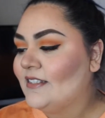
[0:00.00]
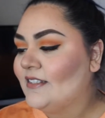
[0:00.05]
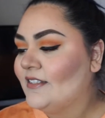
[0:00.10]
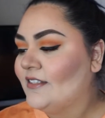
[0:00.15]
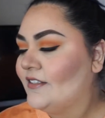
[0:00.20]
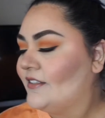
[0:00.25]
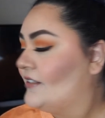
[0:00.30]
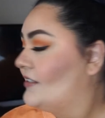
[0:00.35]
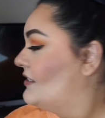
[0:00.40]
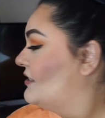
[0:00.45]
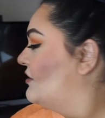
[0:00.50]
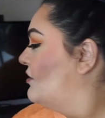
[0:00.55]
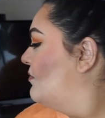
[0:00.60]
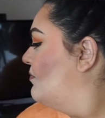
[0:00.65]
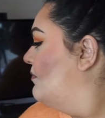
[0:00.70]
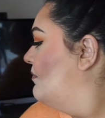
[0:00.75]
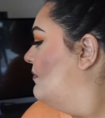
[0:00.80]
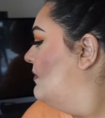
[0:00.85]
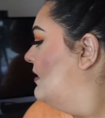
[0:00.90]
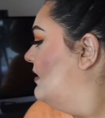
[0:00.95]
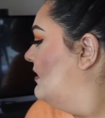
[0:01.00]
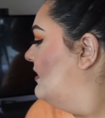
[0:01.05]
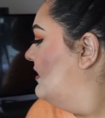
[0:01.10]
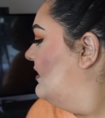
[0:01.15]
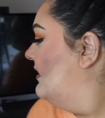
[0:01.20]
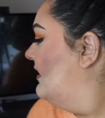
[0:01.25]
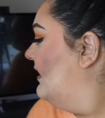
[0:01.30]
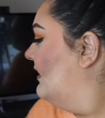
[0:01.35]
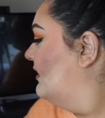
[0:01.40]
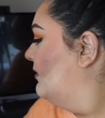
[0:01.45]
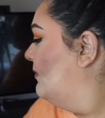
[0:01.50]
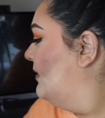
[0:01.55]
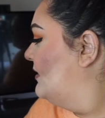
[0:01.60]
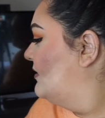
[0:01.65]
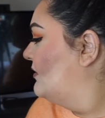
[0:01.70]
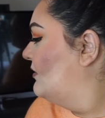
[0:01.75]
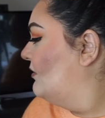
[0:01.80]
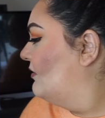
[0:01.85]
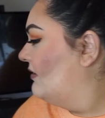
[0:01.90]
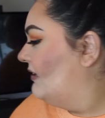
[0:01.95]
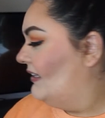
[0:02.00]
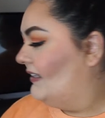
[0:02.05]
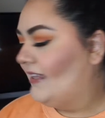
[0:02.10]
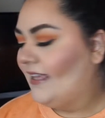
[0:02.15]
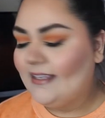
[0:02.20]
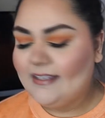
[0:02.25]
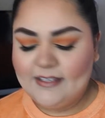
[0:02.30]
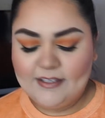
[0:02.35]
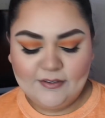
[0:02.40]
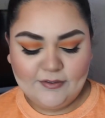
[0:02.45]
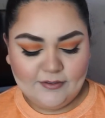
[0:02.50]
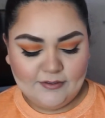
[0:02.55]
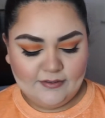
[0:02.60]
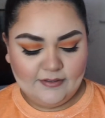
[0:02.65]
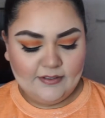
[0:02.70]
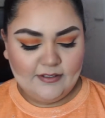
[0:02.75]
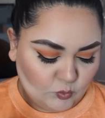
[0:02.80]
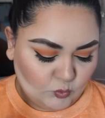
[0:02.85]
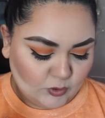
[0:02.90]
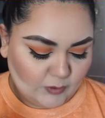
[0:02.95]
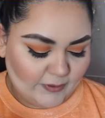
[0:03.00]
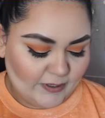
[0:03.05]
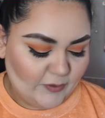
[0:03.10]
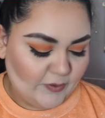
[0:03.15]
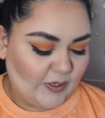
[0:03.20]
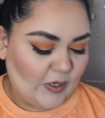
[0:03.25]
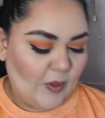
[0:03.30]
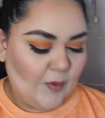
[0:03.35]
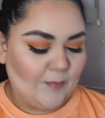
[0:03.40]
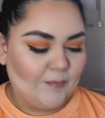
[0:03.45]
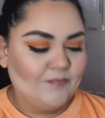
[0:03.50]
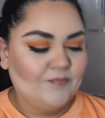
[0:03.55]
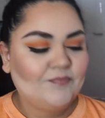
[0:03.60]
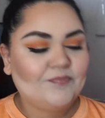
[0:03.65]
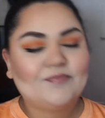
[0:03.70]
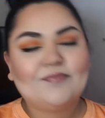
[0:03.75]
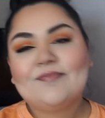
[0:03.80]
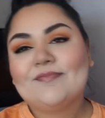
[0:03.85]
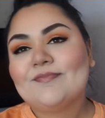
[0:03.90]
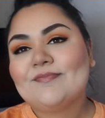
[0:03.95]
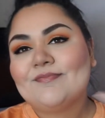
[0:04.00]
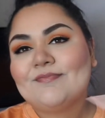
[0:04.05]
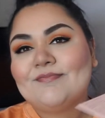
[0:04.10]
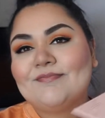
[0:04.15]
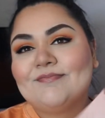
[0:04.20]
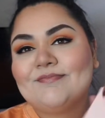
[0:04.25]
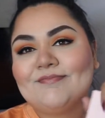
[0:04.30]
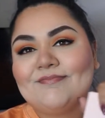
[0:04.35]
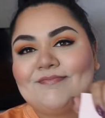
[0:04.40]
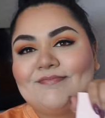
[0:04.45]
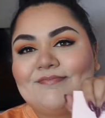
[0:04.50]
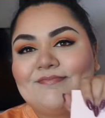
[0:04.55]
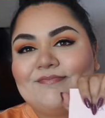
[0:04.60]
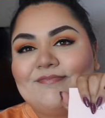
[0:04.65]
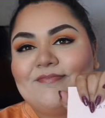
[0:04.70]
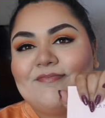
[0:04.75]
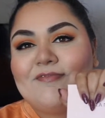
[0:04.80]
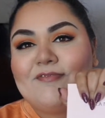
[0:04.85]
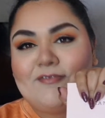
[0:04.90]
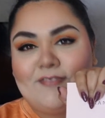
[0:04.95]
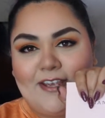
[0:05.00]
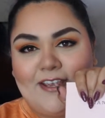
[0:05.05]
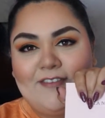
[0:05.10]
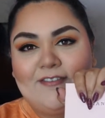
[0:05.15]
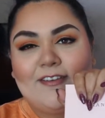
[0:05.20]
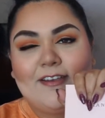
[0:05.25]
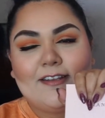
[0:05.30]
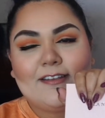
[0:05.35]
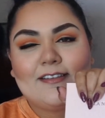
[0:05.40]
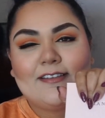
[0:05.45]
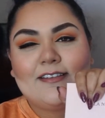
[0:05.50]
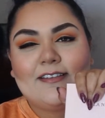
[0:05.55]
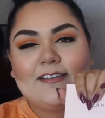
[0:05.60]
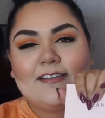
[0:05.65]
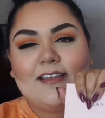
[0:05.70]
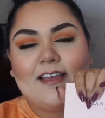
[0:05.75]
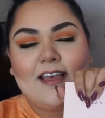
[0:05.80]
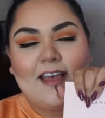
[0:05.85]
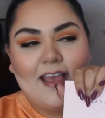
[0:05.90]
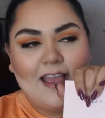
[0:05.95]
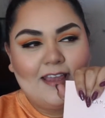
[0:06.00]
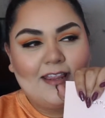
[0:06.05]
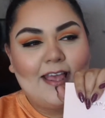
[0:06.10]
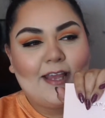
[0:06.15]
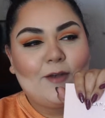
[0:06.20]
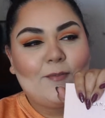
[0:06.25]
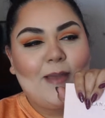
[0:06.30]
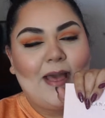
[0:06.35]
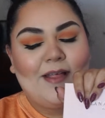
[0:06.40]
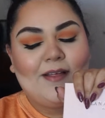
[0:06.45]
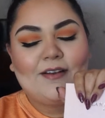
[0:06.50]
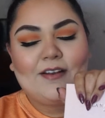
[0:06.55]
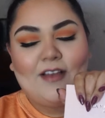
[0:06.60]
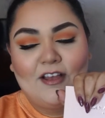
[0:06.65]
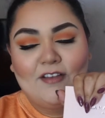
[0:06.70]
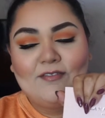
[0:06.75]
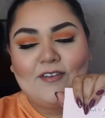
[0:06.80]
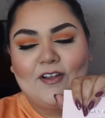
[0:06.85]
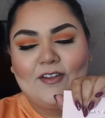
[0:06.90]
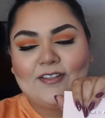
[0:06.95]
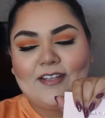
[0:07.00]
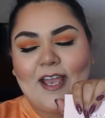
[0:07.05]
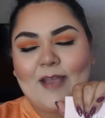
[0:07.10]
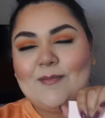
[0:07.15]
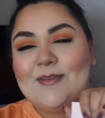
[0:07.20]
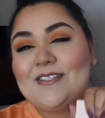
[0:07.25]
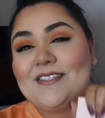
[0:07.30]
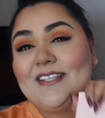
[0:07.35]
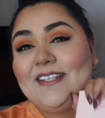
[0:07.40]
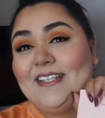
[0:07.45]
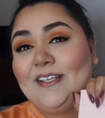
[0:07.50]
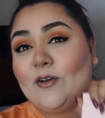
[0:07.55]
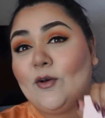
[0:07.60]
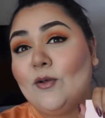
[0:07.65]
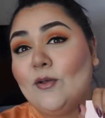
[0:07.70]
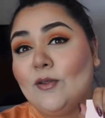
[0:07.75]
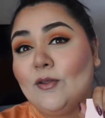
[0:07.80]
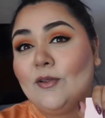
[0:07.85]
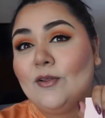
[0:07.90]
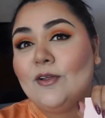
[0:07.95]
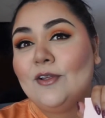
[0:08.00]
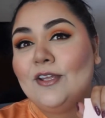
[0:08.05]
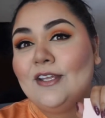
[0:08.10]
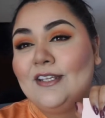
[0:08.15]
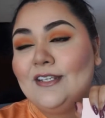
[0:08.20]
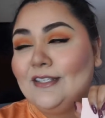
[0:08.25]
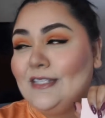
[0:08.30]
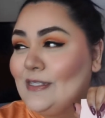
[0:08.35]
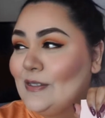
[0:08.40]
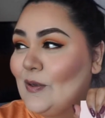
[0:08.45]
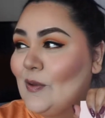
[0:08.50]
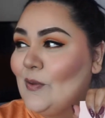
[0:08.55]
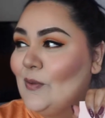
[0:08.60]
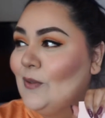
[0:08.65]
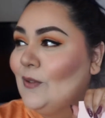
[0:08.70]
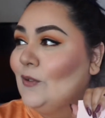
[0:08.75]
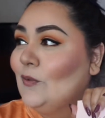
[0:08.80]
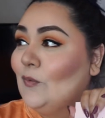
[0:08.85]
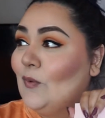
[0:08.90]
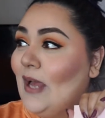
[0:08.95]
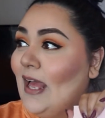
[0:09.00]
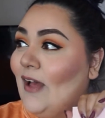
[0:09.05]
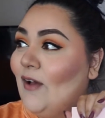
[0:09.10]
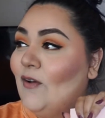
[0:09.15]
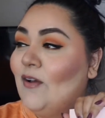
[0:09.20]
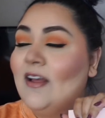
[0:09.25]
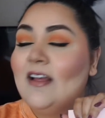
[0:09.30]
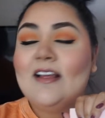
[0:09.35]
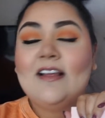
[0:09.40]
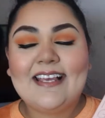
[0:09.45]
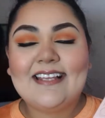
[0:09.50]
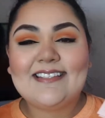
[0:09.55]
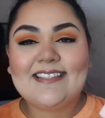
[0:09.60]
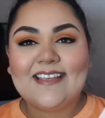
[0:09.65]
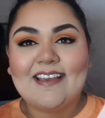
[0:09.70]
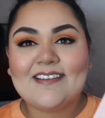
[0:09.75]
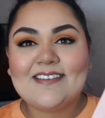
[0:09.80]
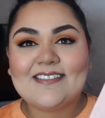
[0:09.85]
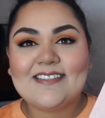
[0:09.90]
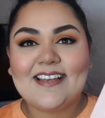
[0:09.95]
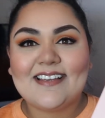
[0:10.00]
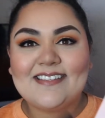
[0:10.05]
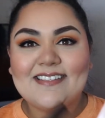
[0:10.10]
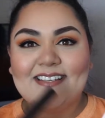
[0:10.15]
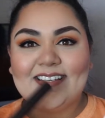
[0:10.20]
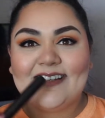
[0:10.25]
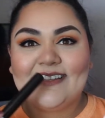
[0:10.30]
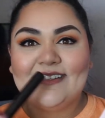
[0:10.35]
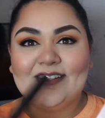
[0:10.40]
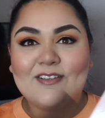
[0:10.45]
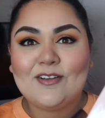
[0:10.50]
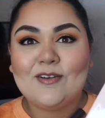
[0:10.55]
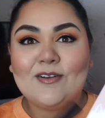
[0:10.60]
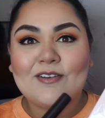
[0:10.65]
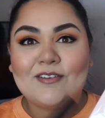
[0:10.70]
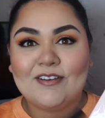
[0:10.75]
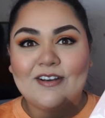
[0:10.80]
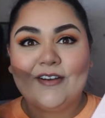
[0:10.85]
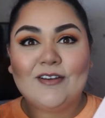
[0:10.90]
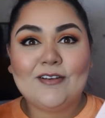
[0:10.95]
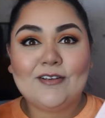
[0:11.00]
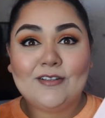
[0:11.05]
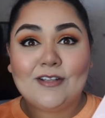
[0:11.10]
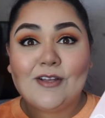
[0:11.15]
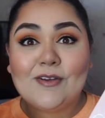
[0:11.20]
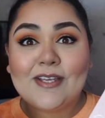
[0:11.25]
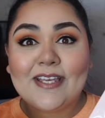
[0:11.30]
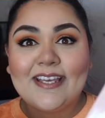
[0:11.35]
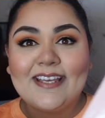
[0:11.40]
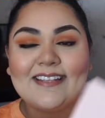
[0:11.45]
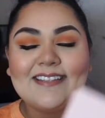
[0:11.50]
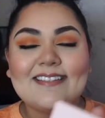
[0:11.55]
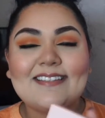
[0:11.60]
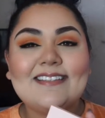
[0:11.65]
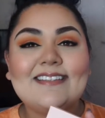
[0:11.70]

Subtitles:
The Ziya liked my story, thank you. What am I doing? Oh, favorite highlighter palette of all time is the Nicole, wow. It's the Anastasia Nicole Guerrero Glow Kit.